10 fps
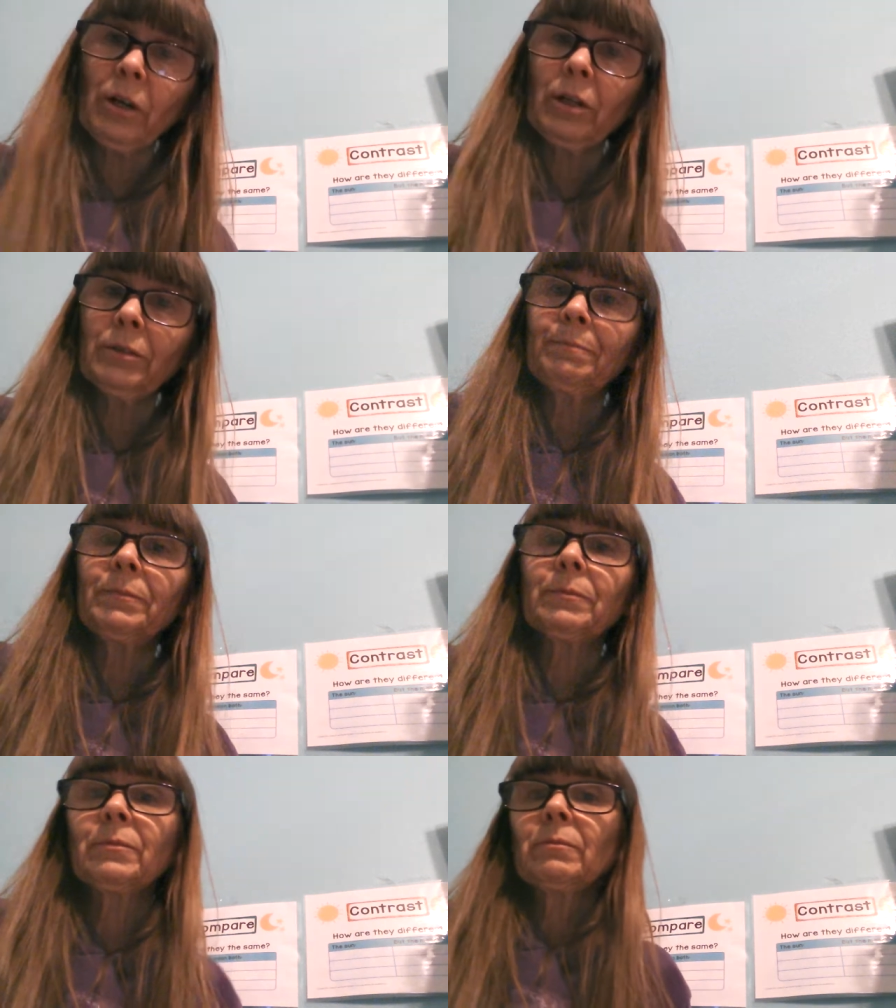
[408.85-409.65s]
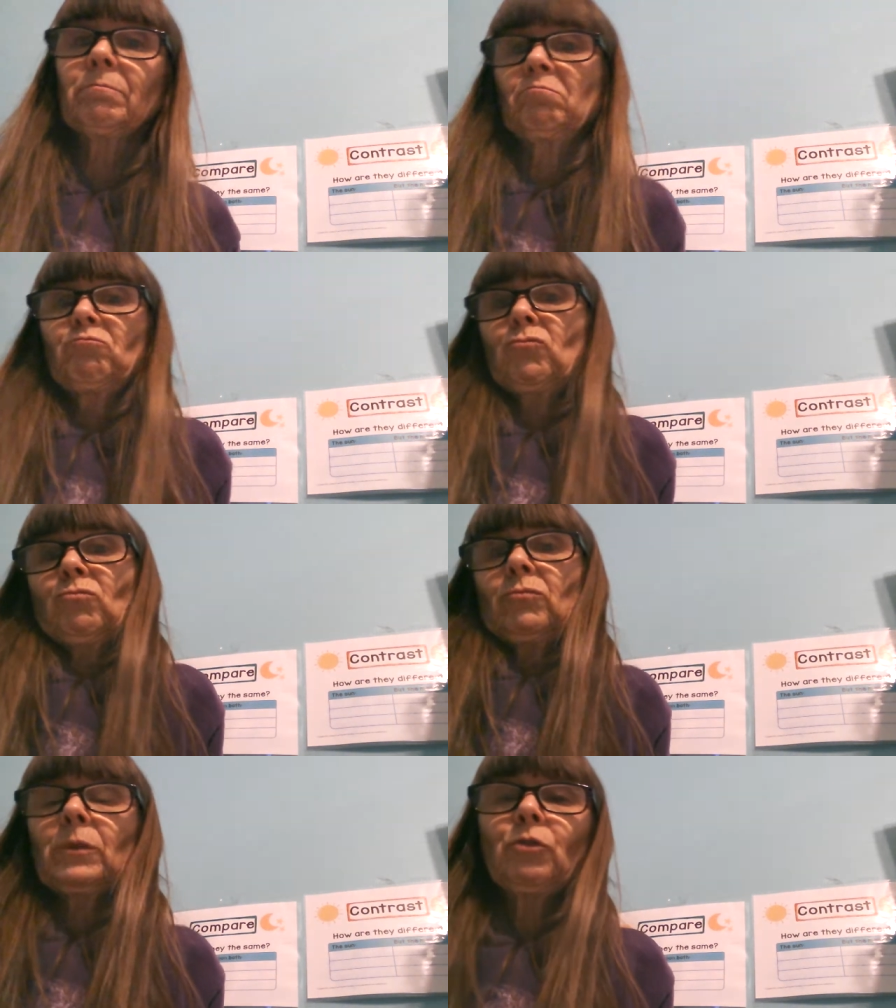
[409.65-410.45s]
um,
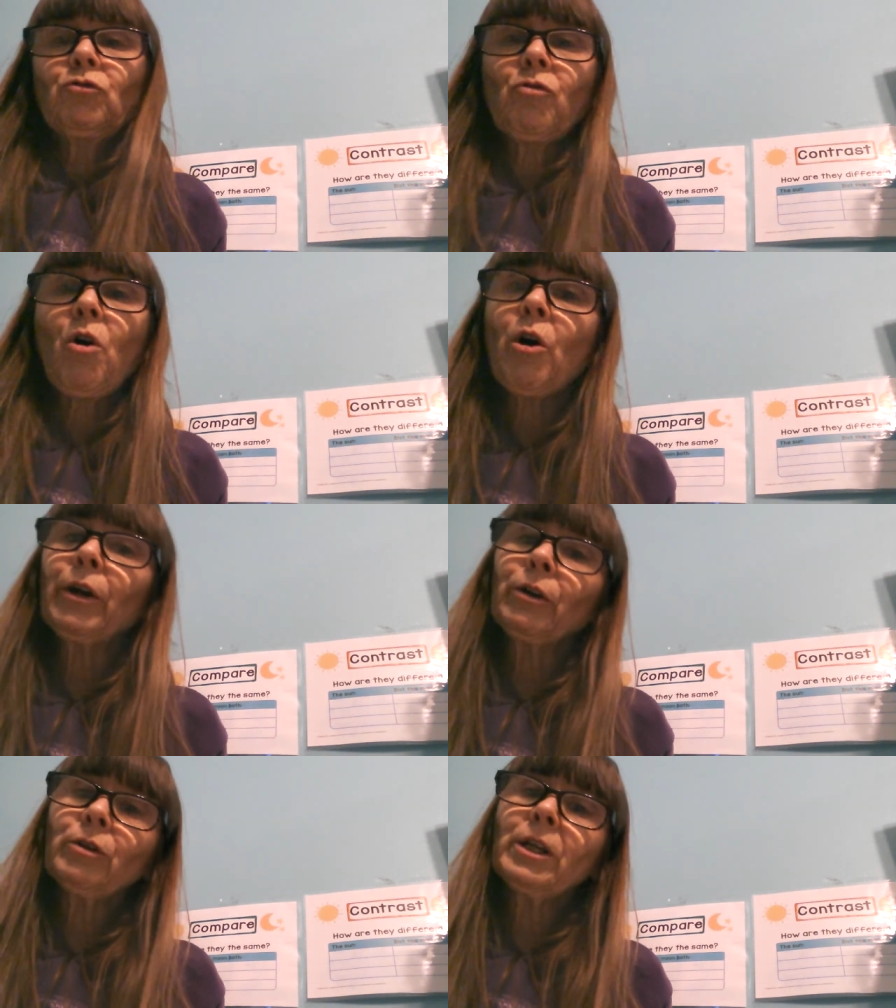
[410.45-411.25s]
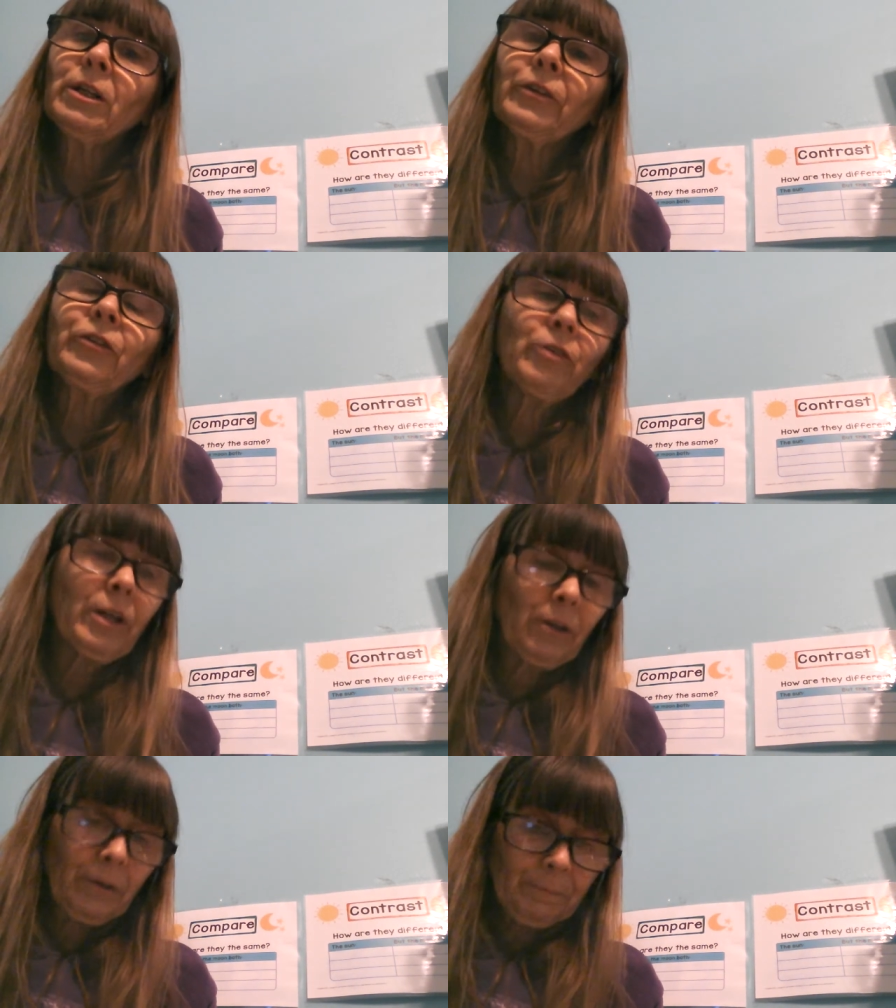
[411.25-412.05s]
drawer, a good
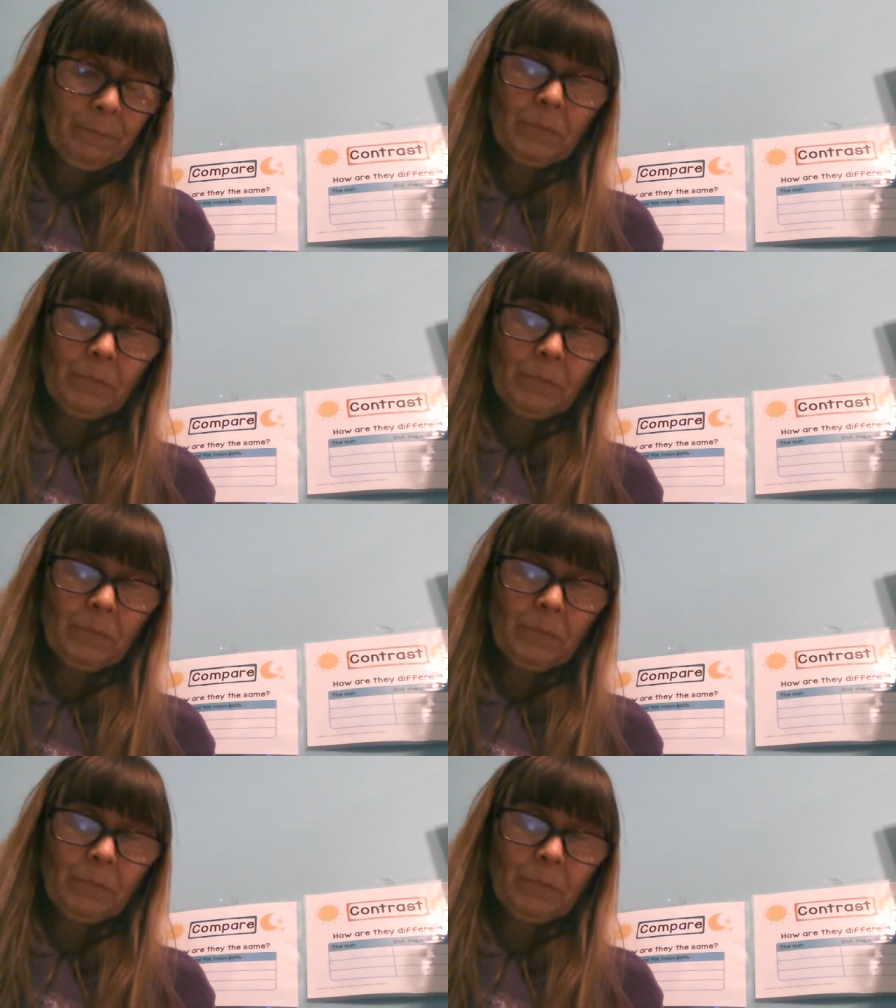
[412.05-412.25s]
illustrator.